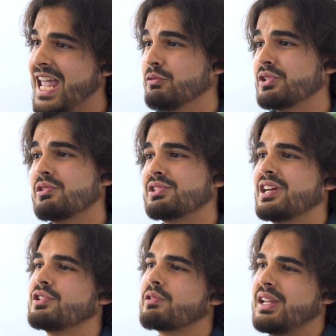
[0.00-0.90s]
And once you
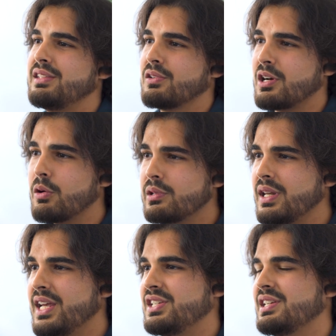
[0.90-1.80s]
start to create your
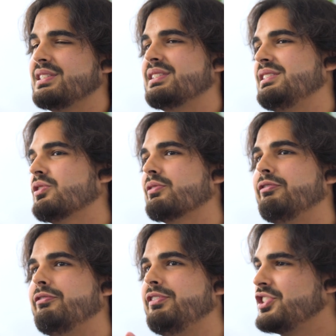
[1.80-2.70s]
calculations, your
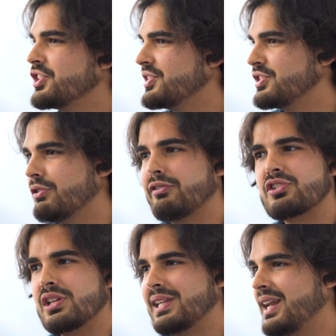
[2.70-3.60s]
features, your
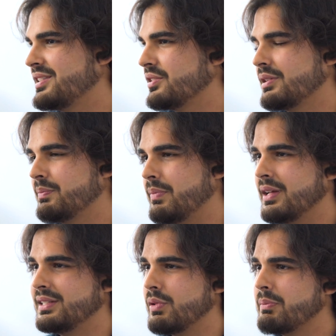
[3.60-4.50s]
functionalities on
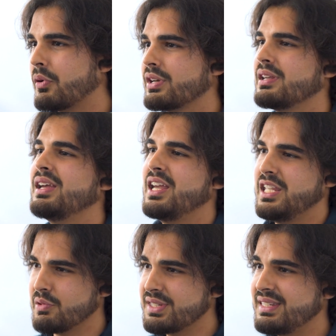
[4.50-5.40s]
the report,
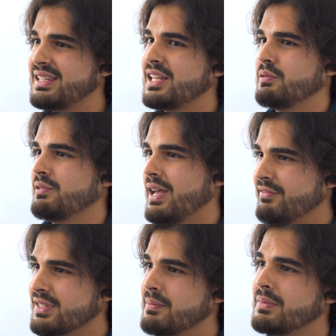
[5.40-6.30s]
you will see that you
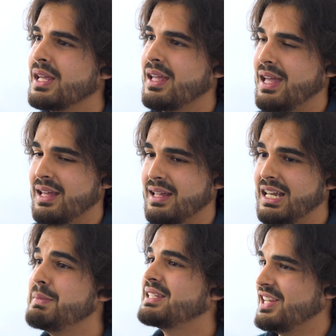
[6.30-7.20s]
have some
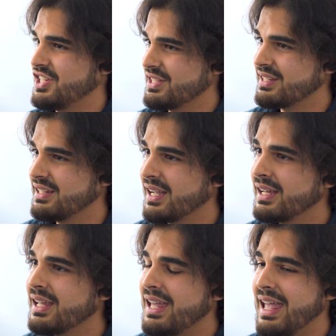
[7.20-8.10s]
limitations.
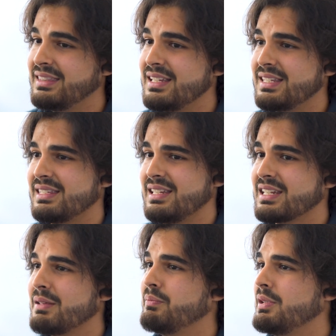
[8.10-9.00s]
Yeah, and
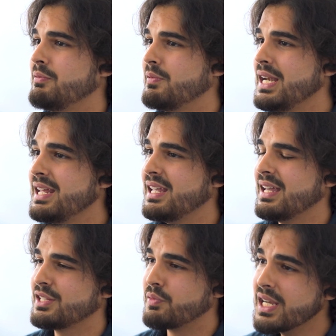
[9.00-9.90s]
this can be really
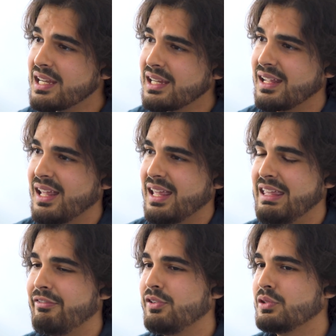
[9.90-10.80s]
tricky
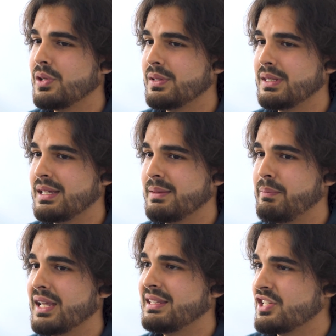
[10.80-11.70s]
if you don't
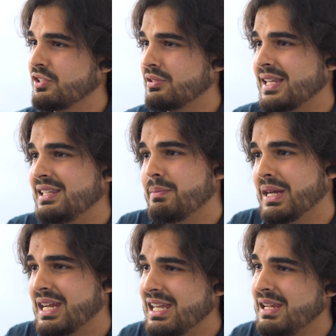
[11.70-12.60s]
pay attention to that in the
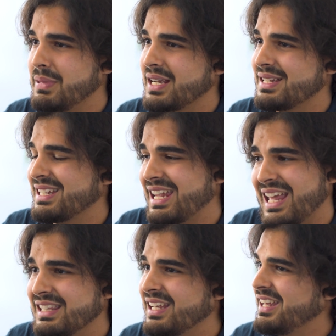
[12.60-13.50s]
beginning, because
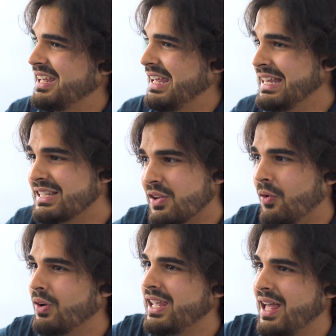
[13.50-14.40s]
again, it's
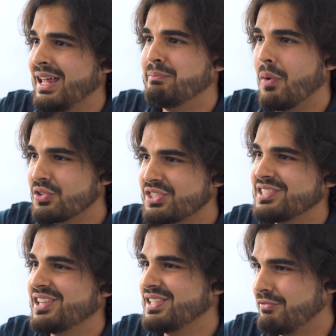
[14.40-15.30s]
only a
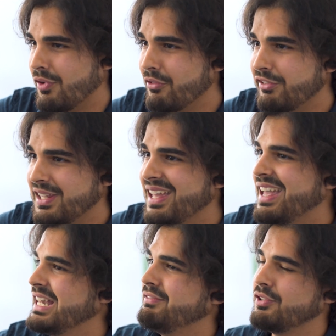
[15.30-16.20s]
monster that is evolving,
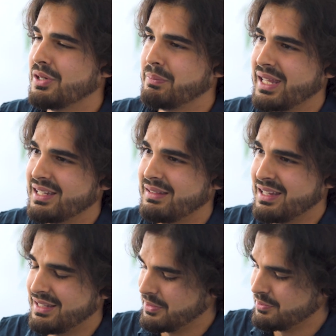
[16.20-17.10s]
and if you don't
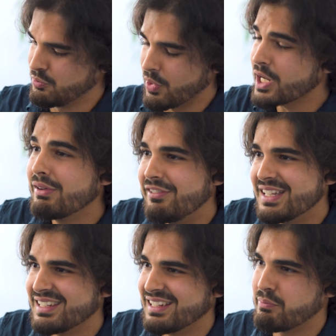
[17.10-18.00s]
don't work with
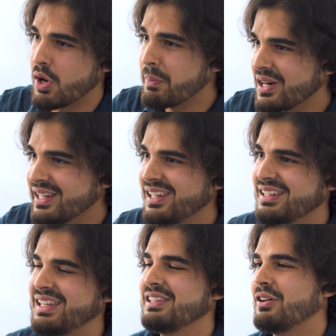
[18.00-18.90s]
it properly,
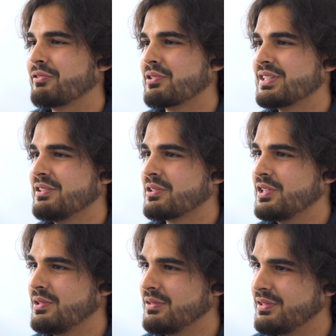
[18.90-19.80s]
then of course you're
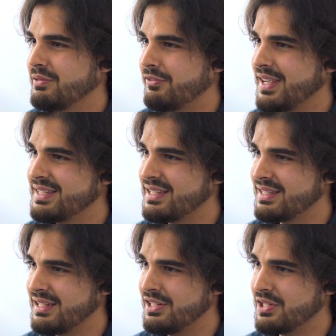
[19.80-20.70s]
going to face
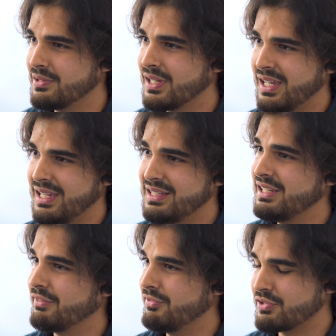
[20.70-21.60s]
this issue in the
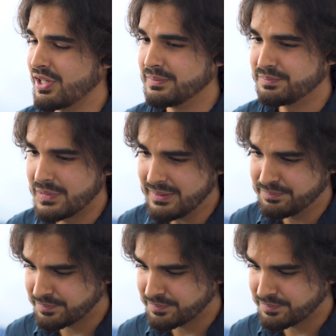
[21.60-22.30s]
near future. Yeah.